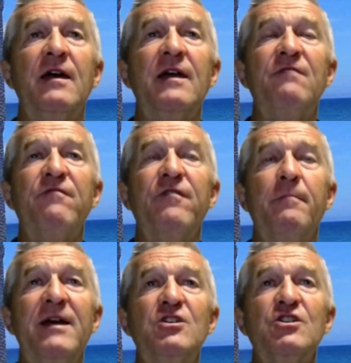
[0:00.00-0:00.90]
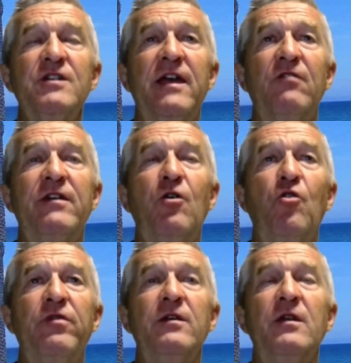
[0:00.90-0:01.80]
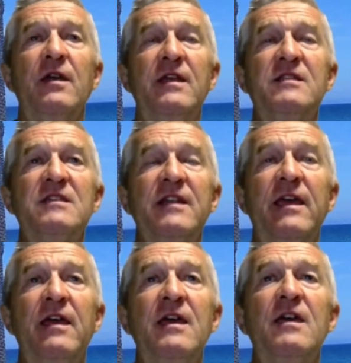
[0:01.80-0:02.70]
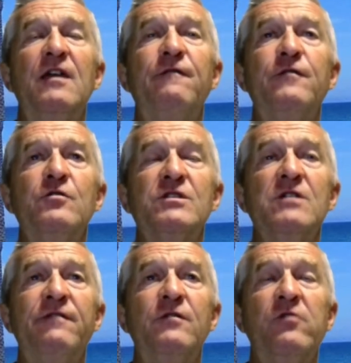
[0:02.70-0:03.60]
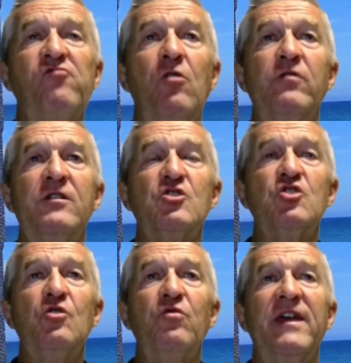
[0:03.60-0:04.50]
information out there on the internet. If you enroll in a school, they